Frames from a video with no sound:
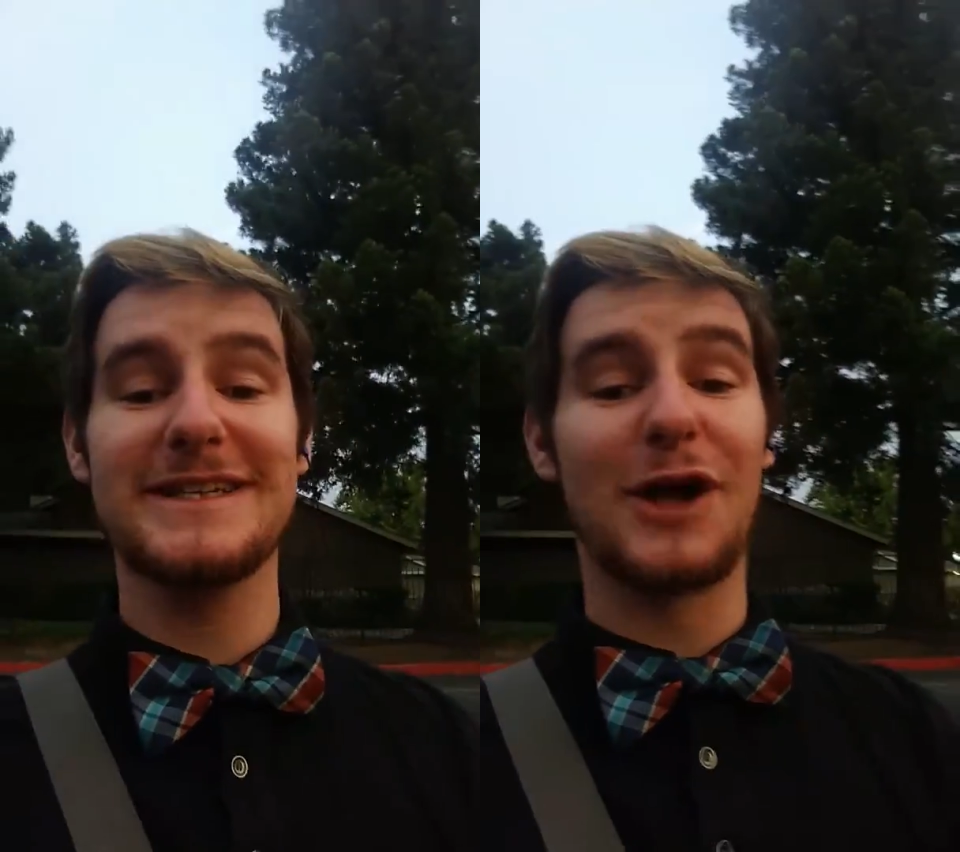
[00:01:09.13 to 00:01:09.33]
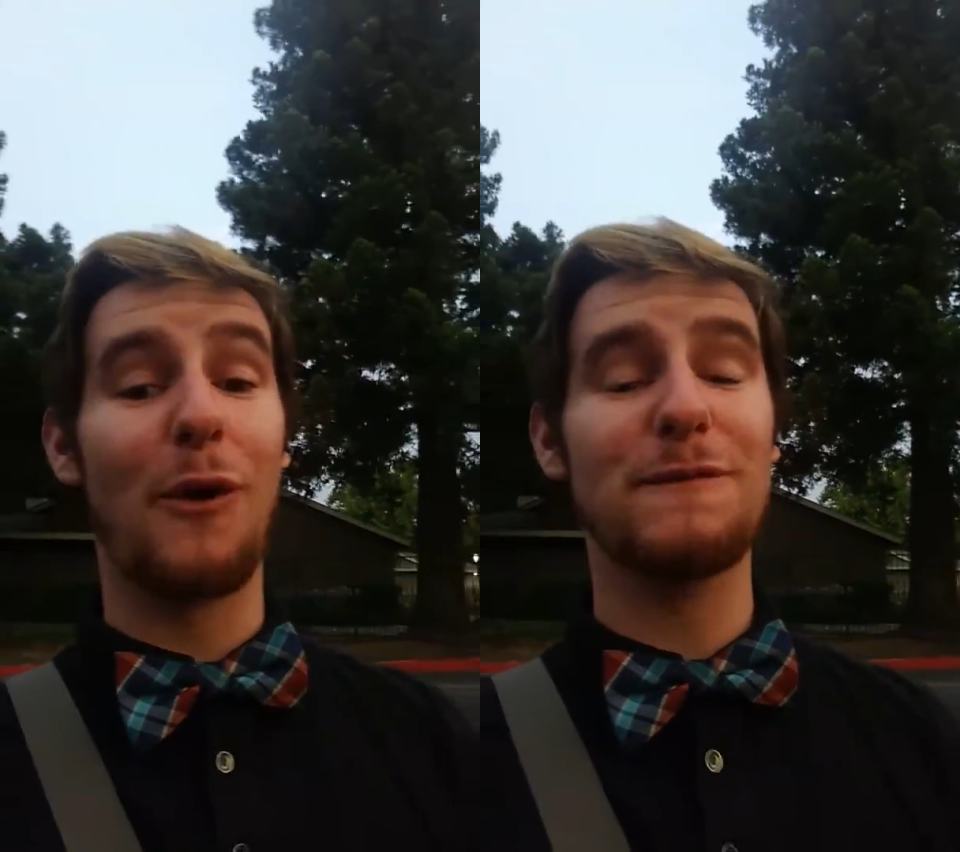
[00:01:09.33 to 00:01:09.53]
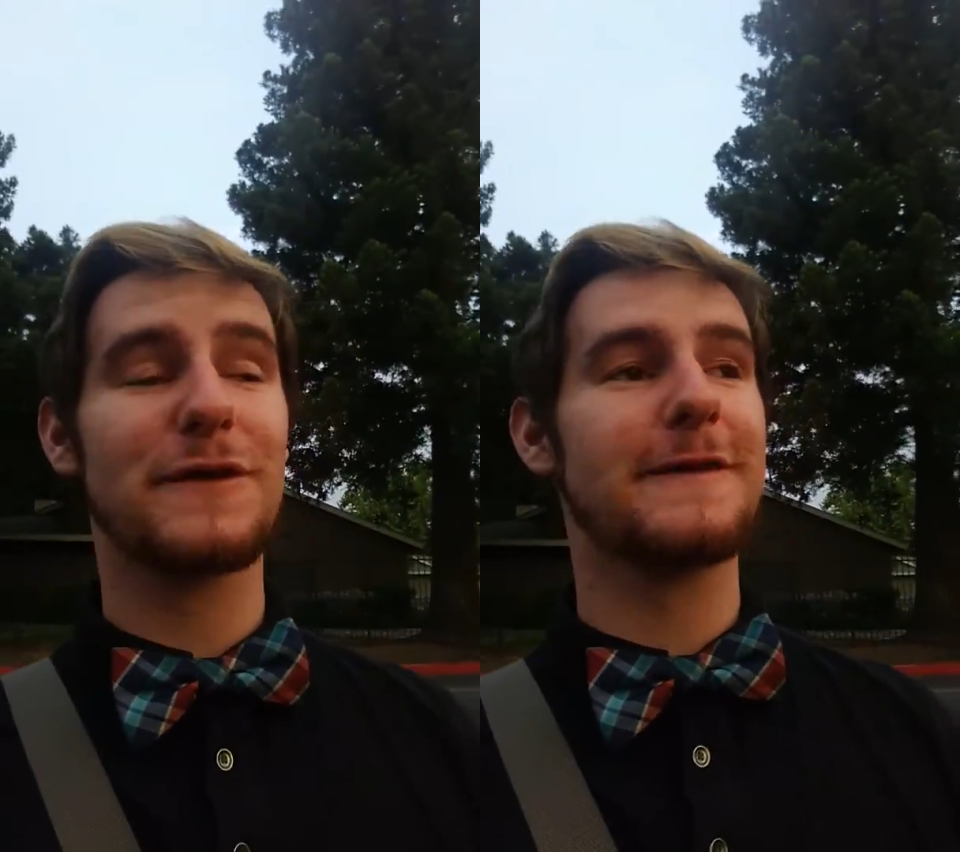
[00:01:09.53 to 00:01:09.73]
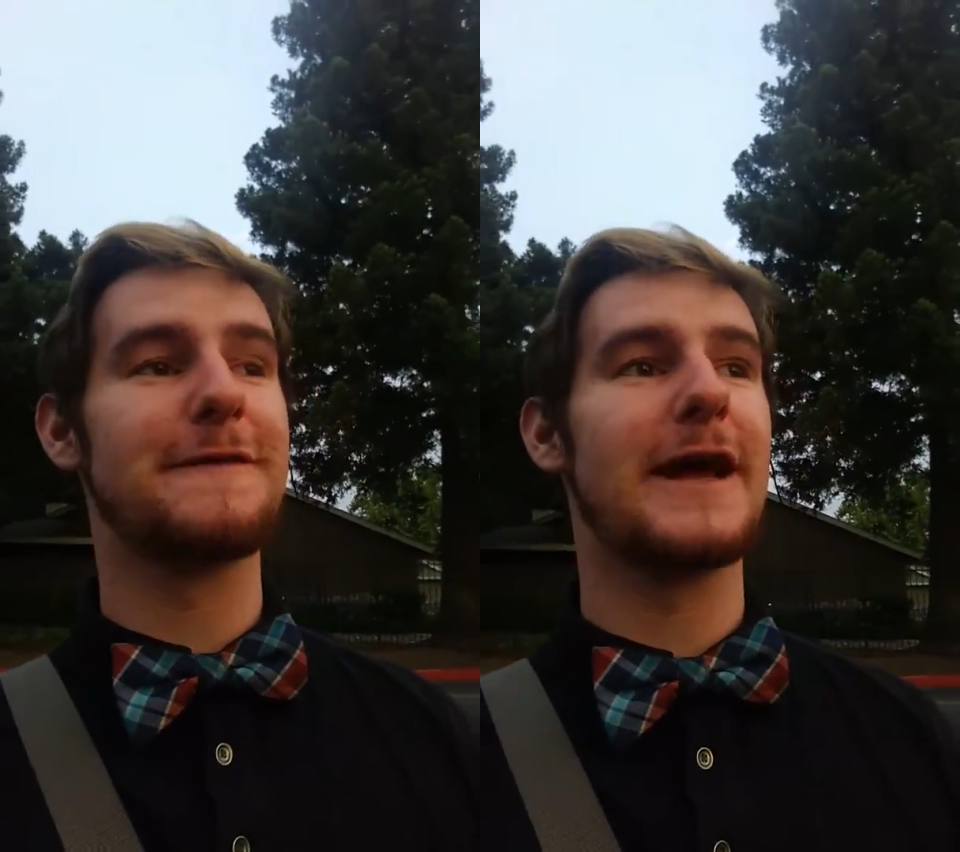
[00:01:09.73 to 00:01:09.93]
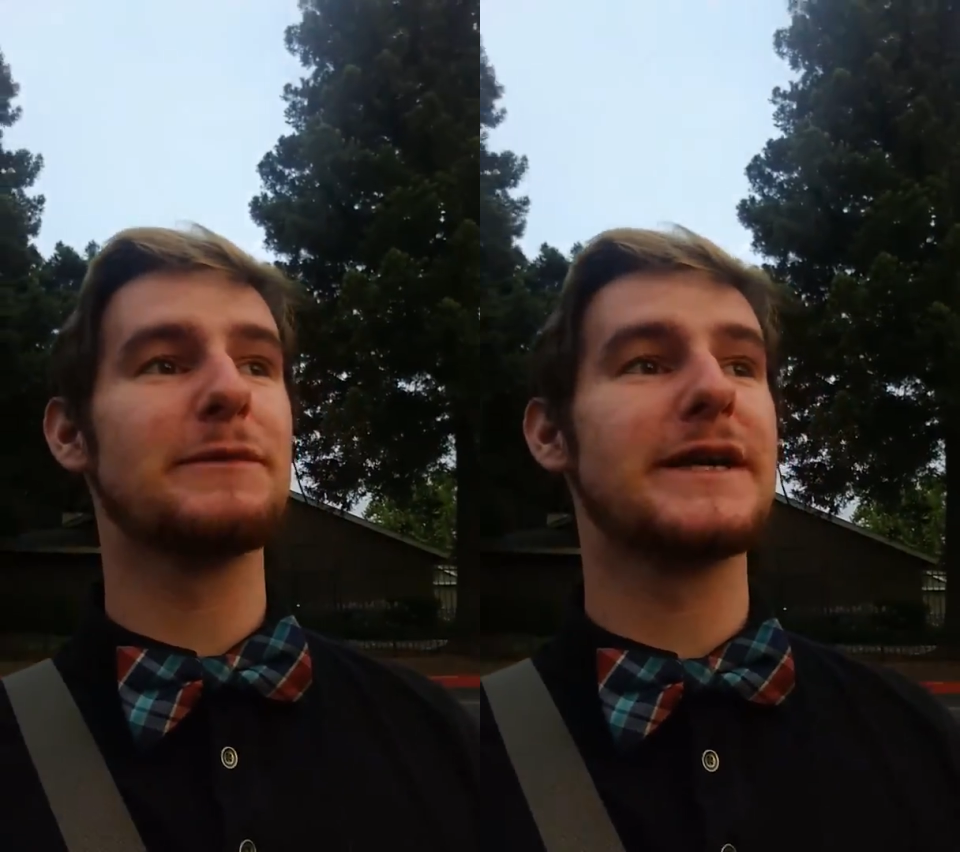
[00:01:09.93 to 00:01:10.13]
hope for the
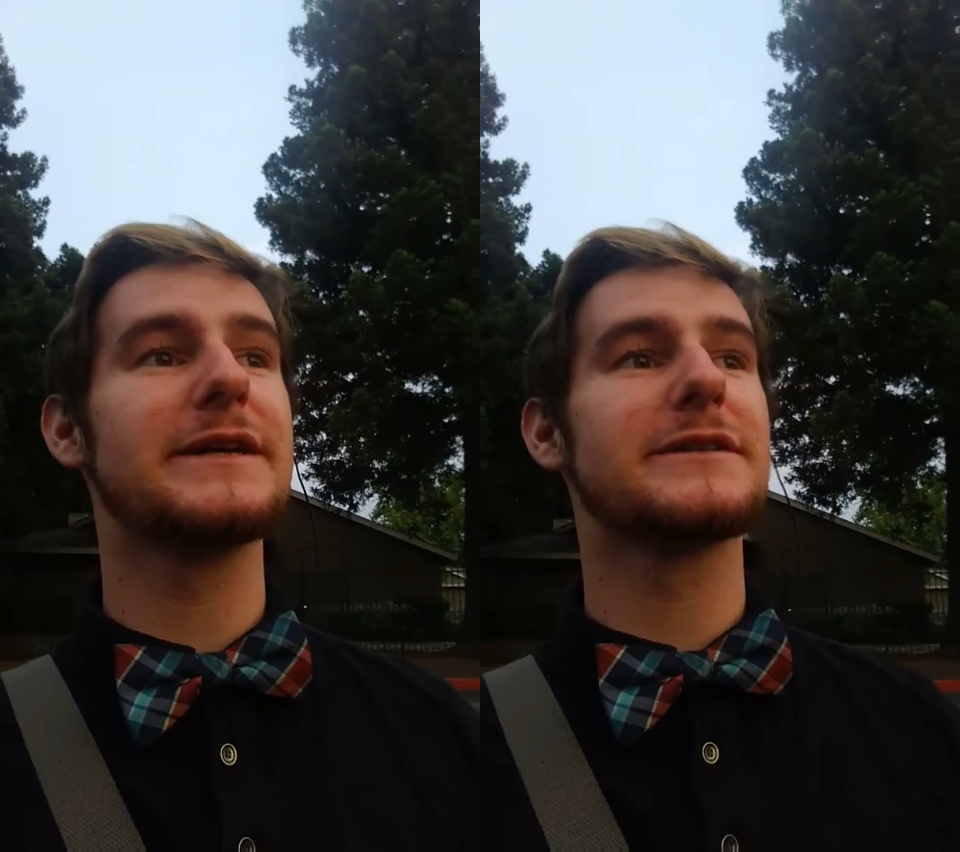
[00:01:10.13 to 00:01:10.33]
families,